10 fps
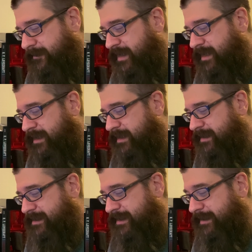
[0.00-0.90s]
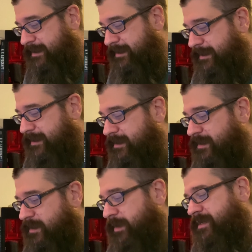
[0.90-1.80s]
And let's see,
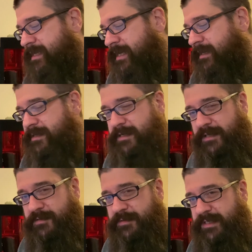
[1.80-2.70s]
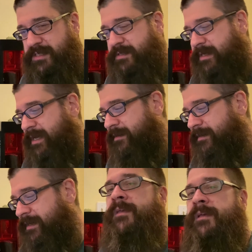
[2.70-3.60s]
Quitters Inc. is another one that stood
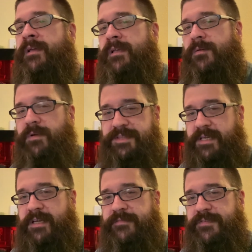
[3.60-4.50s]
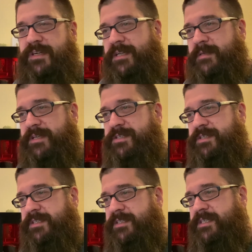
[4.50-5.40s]
out. One thing I forgot to
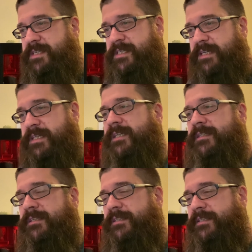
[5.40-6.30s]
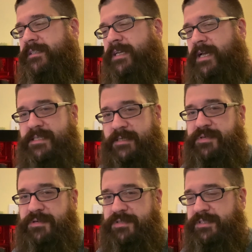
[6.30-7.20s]
mention is that King has this
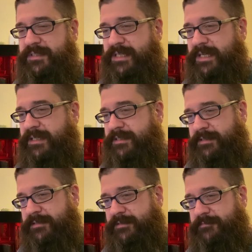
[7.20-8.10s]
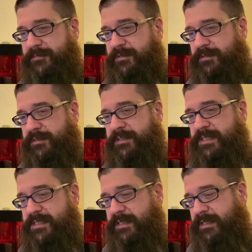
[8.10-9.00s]
approach he'll take or
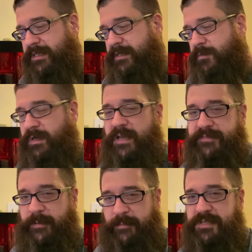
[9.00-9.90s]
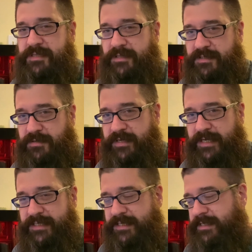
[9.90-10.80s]
this way of coming up with story
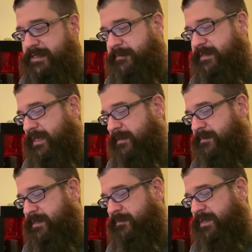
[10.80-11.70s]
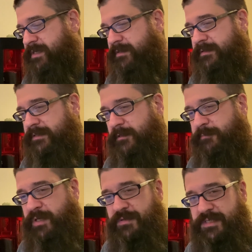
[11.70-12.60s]
ideas sometimes, in which he'll
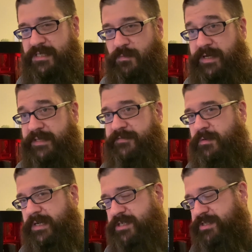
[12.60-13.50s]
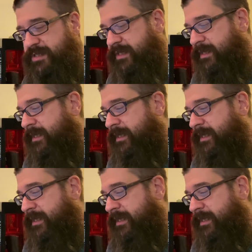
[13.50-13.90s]
pose this what if question.